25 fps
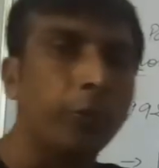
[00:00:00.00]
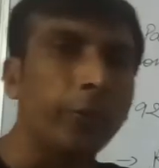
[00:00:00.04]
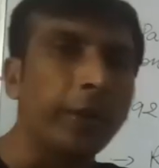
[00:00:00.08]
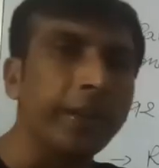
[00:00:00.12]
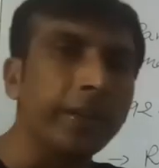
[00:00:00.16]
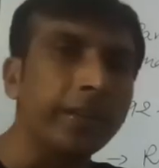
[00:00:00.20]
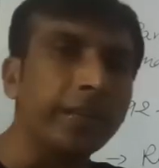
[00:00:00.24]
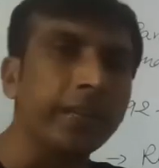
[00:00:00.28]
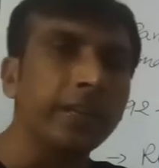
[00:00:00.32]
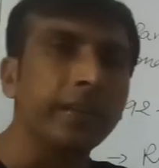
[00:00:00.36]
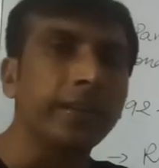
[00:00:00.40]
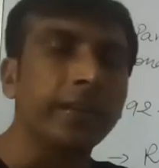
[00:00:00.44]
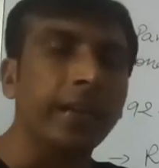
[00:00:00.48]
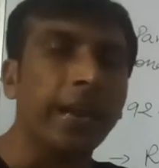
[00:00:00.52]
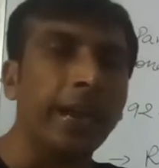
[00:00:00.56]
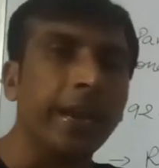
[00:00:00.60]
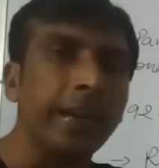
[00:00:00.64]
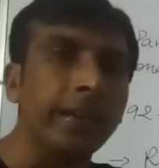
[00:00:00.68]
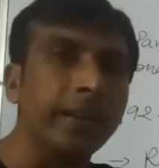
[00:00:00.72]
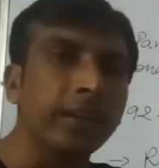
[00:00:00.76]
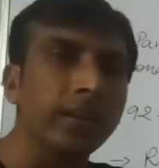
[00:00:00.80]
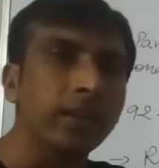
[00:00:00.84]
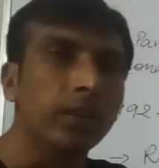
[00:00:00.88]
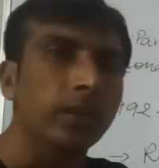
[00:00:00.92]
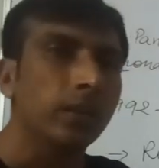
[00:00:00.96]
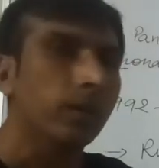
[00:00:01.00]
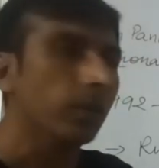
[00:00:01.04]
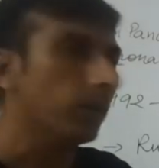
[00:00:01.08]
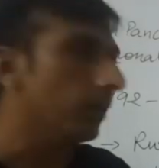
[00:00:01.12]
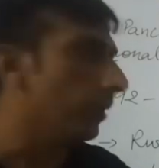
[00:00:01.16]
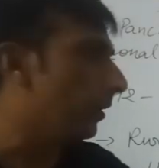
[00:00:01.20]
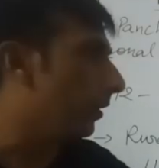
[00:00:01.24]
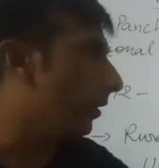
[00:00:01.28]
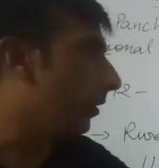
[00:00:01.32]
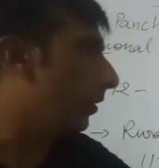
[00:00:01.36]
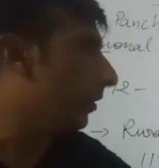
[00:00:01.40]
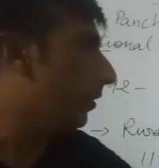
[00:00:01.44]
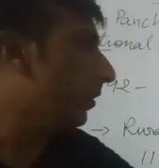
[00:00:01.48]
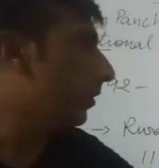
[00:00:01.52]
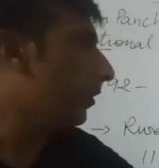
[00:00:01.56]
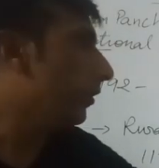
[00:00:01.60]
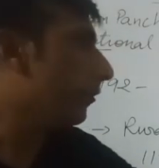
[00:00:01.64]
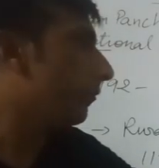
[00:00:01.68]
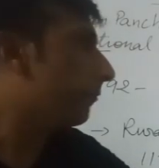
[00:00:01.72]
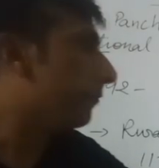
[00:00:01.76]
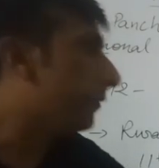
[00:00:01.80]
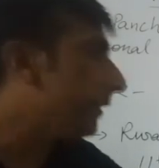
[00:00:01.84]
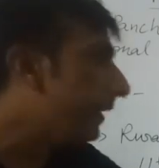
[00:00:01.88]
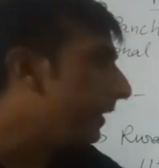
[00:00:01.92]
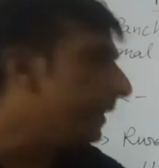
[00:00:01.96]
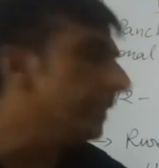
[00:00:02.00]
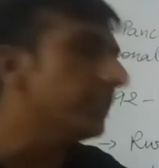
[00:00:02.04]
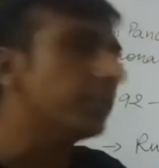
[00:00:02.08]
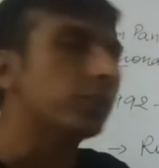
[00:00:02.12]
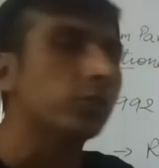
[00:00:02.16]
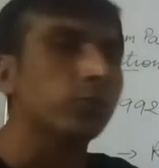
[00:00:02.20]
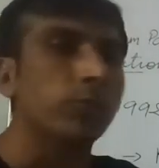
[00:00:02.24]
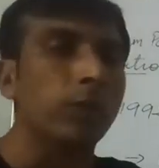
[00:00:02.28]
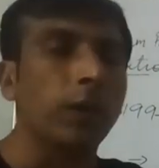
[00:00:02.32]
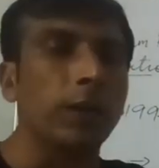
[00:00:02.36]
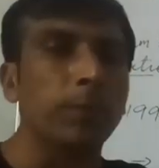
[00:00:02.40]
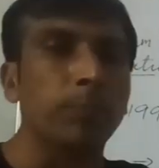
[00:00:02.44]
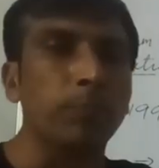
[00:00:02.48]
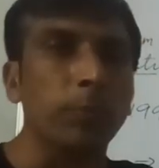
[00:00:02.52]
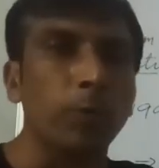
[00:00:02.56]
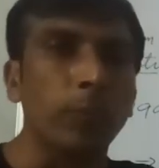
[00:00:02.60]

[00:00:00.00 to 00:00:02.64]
29 fields were